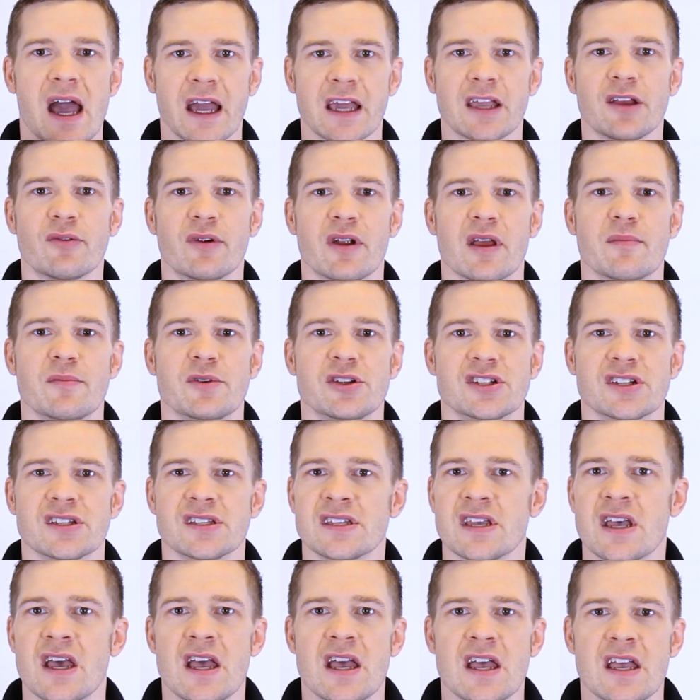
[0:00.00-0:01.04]
accurate
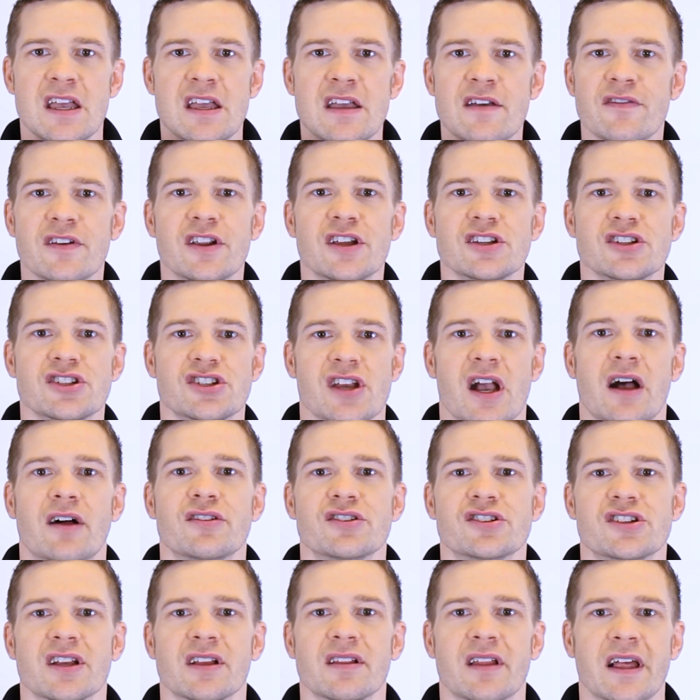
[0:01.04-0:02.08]
images even in
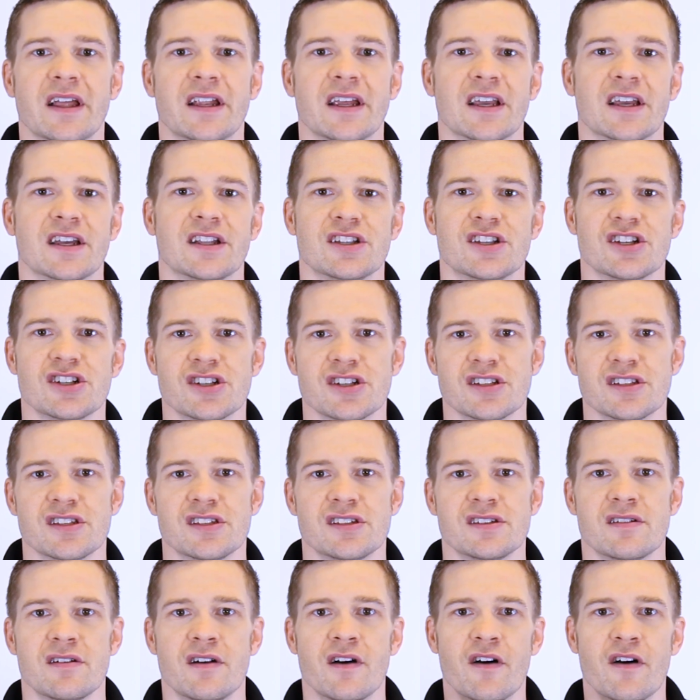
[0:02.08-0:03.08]
challenging lighting conditions.